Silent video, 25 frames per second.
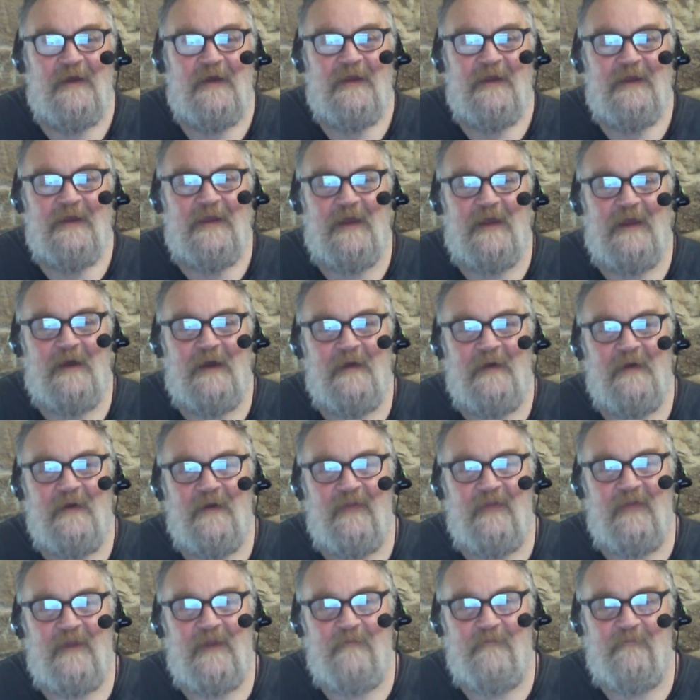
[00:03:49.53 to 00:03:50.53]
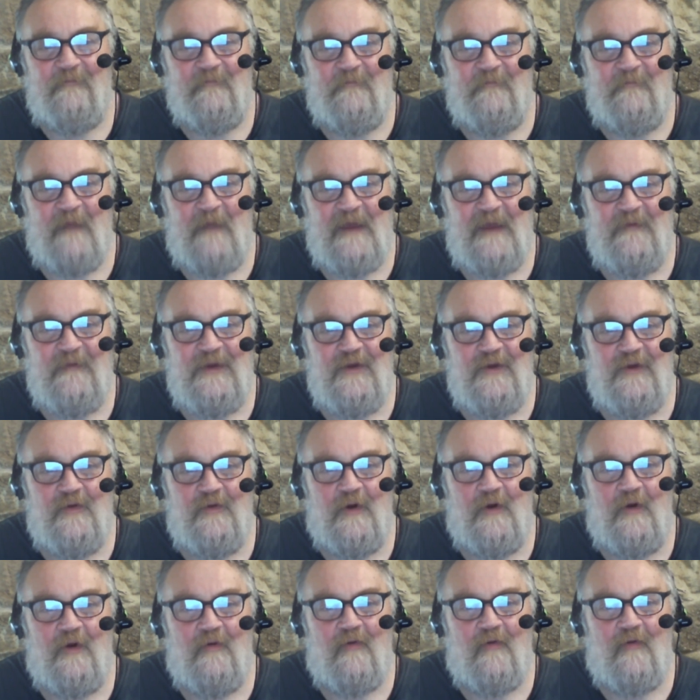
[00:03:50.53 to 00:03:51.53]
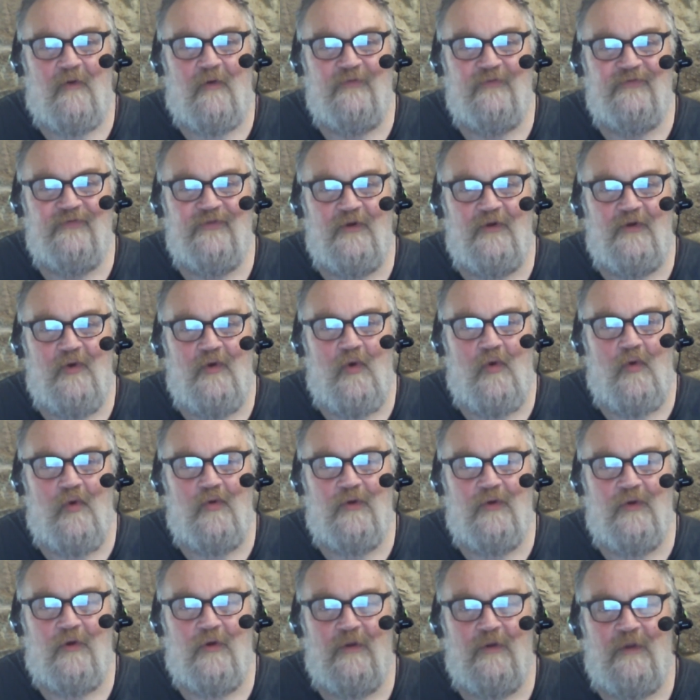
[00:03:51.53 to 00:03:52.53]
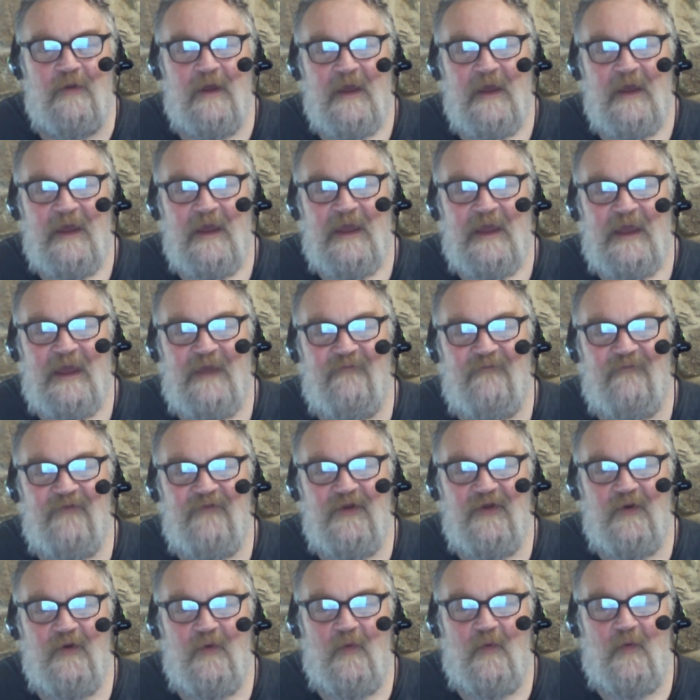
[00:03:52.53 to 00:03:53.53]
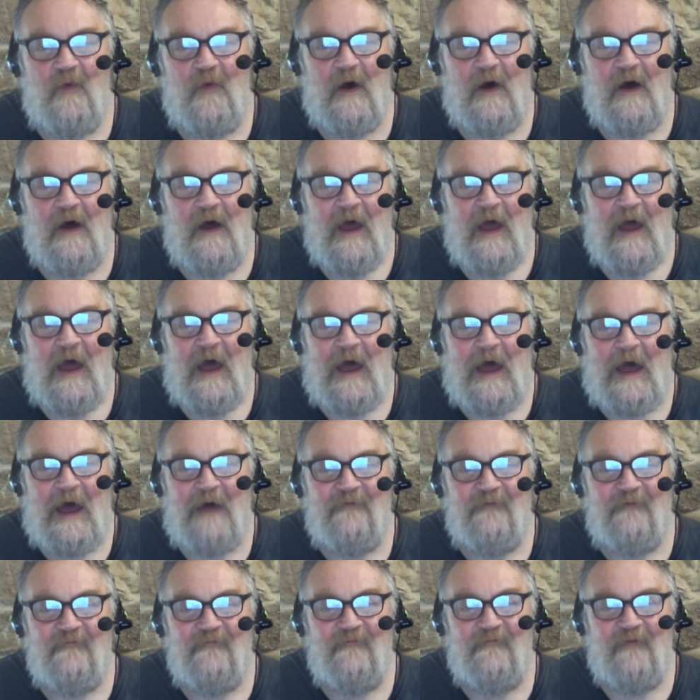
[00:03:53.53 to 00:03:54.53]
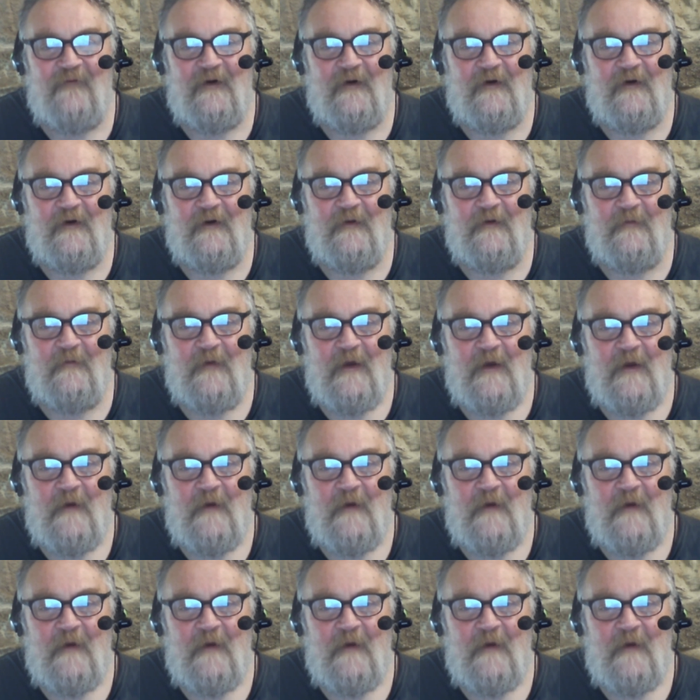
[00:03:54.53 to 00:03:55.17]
Yeah, and then maybe you can cross the cordon if you uh, have uh,